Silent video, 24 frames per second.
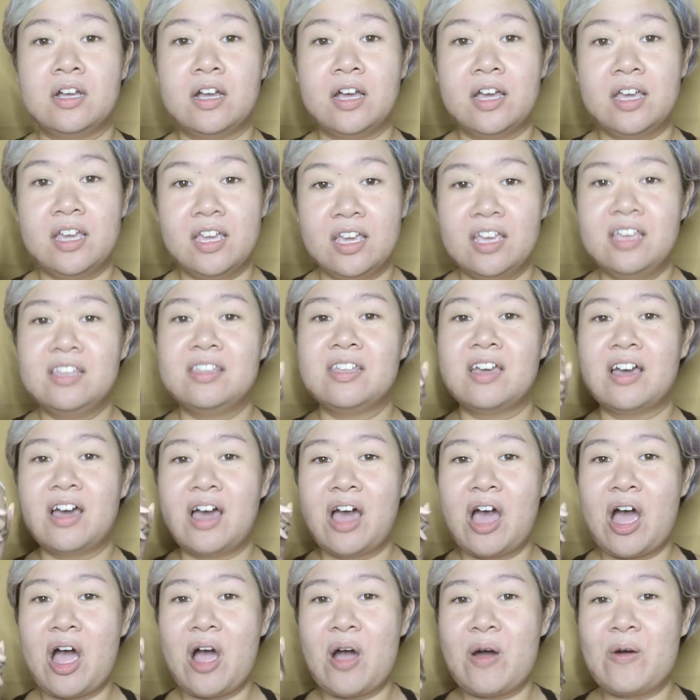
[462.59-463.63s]
I hate
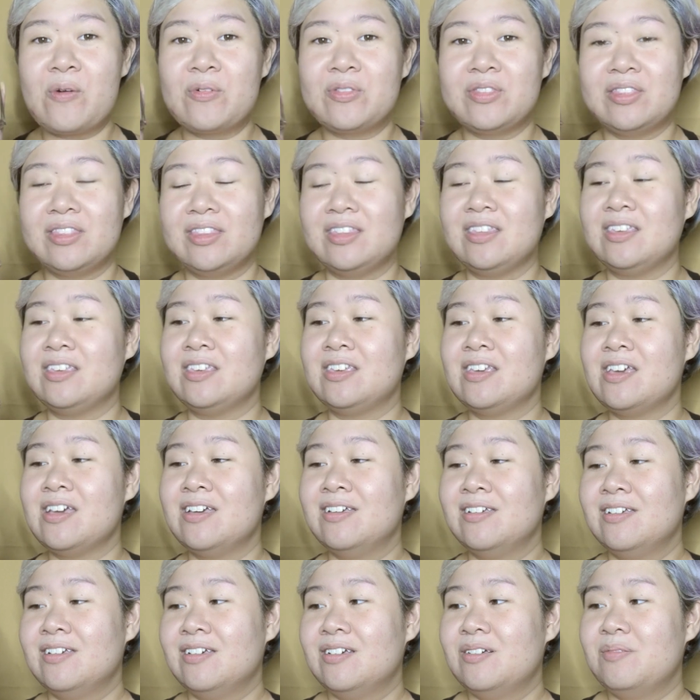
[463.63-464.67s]
how the
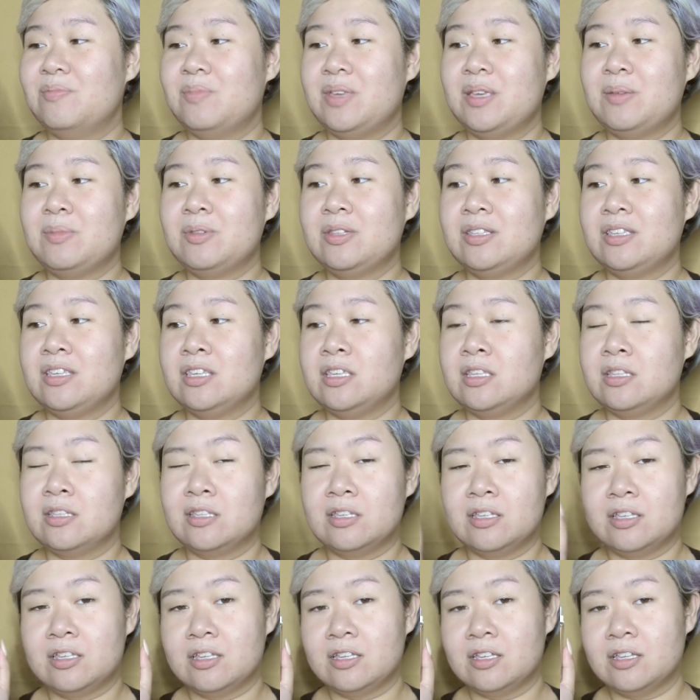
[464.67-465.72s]

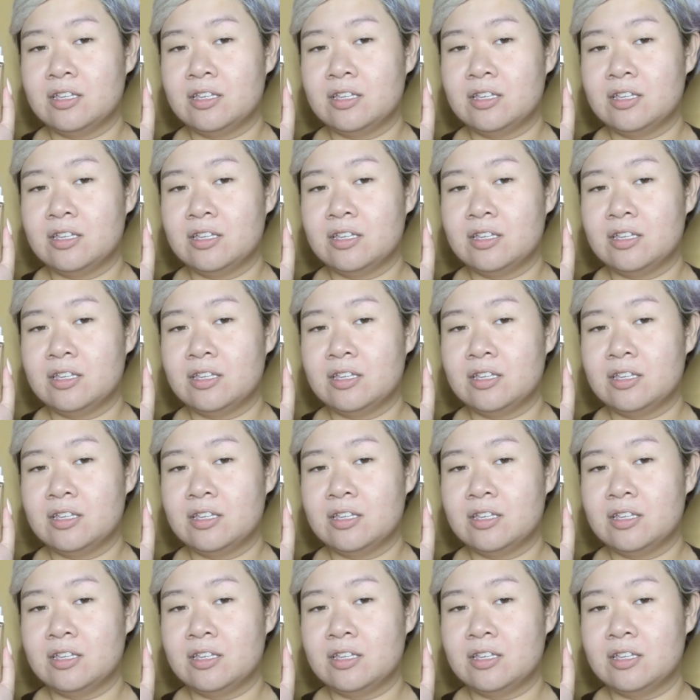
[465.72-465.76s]
Maybelline